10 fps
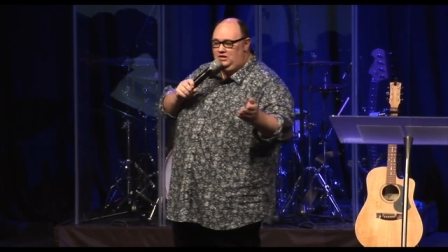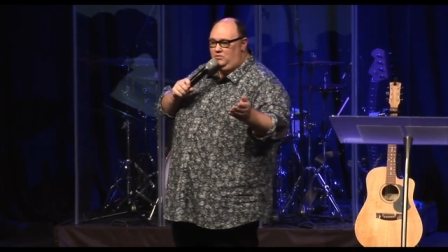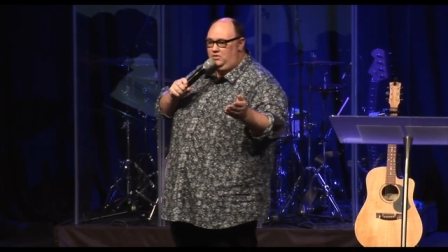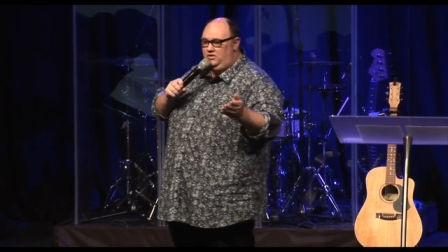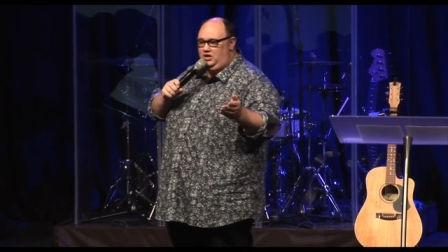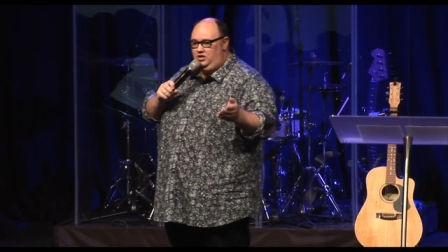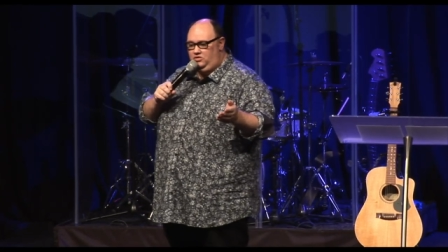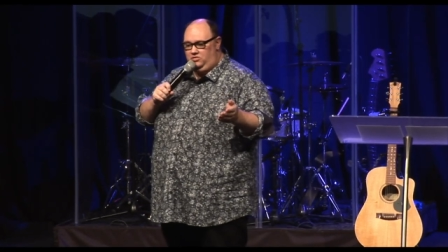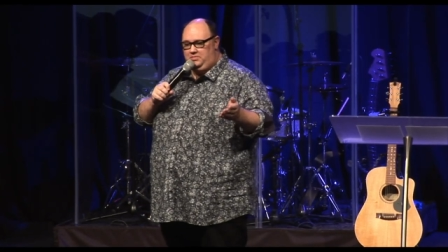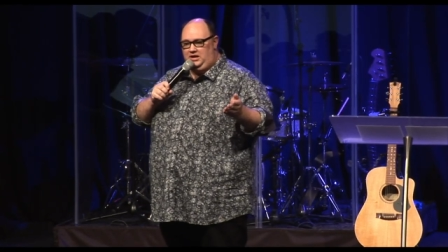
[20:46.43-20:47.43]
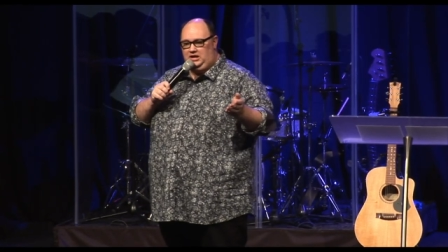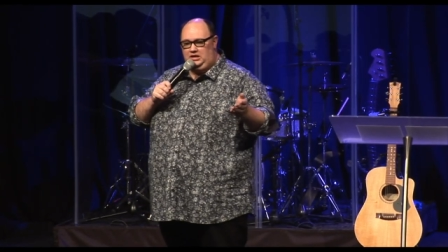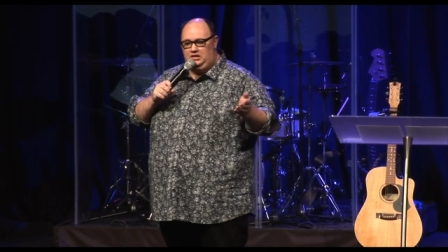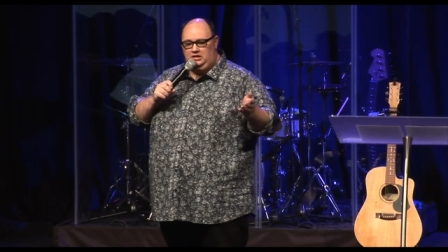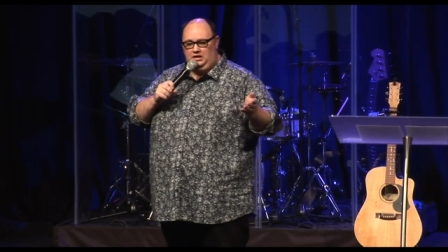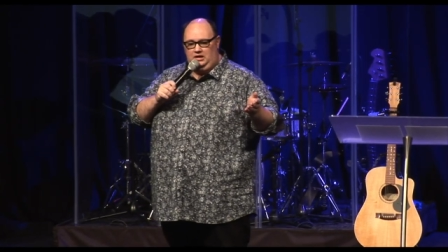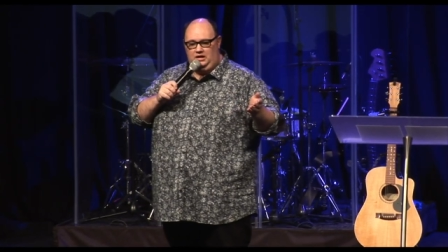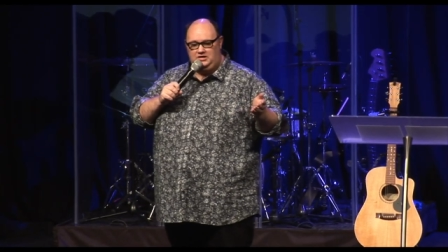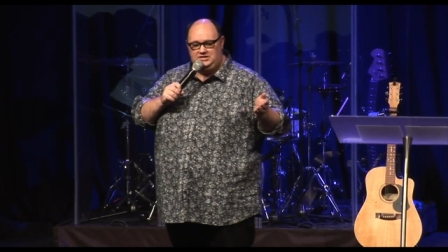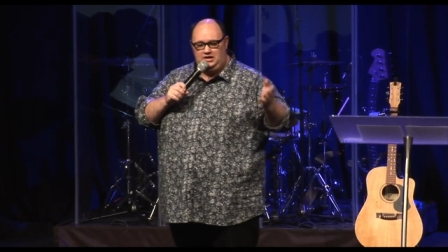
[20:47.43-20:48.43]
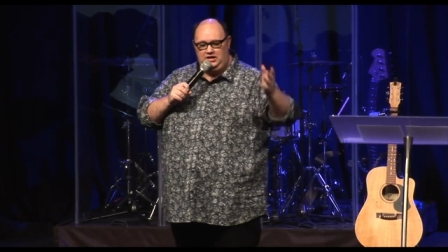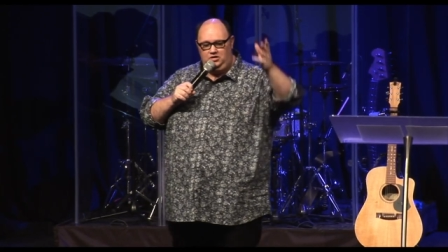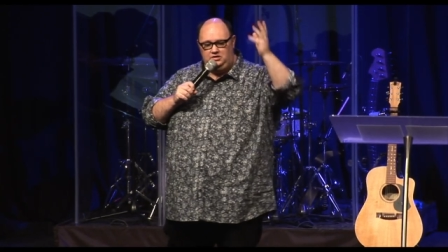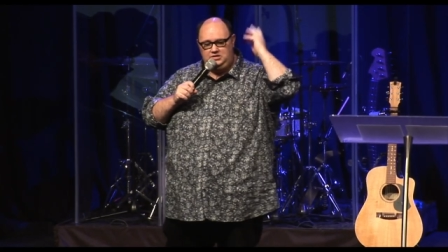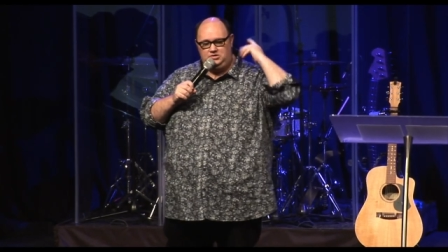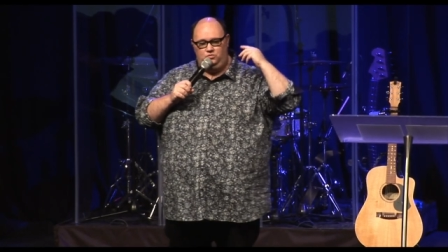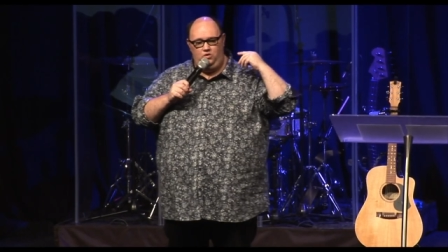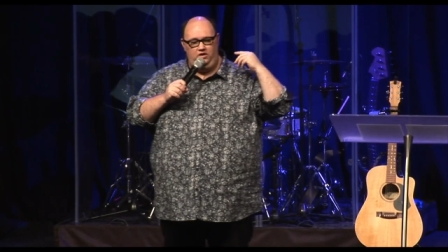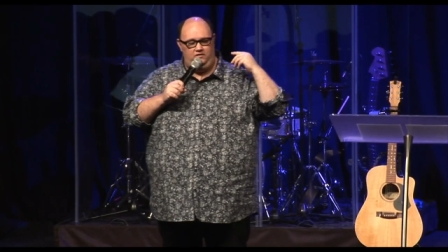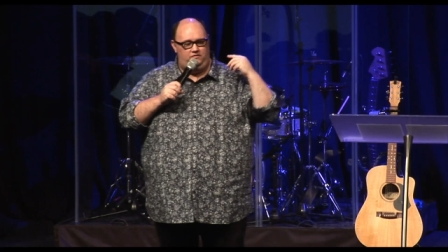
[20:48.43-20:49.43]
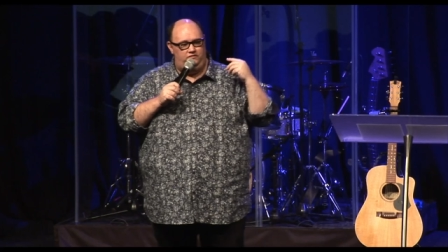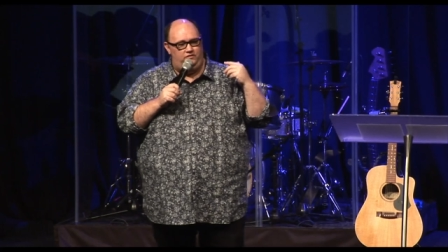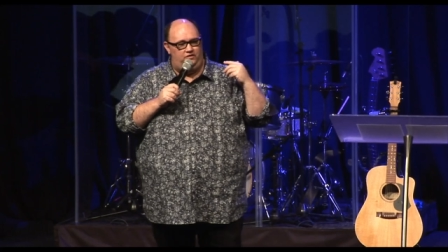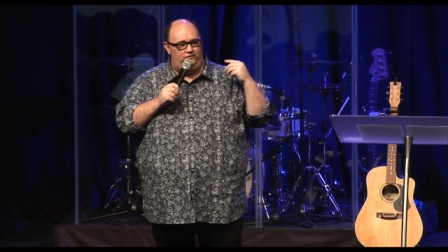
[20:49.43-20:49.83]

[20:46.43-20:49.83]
We're in a youth meeting, and I suddenly got this word for,